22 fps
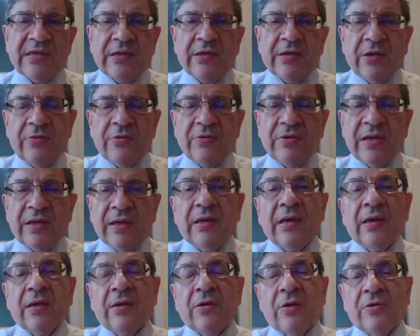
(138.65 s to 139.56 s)

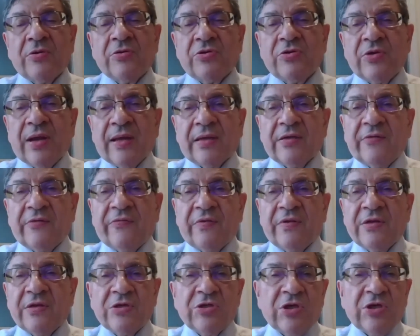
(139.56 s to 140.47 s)
including a contract
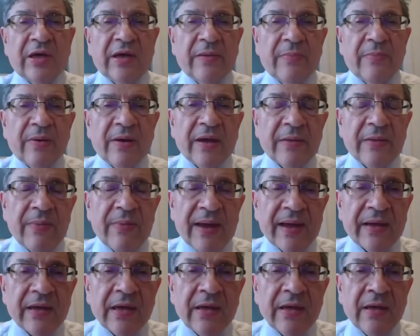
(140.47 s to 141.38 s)
for the share
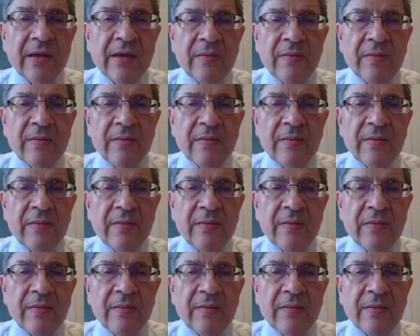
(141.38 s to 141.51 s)
buyback,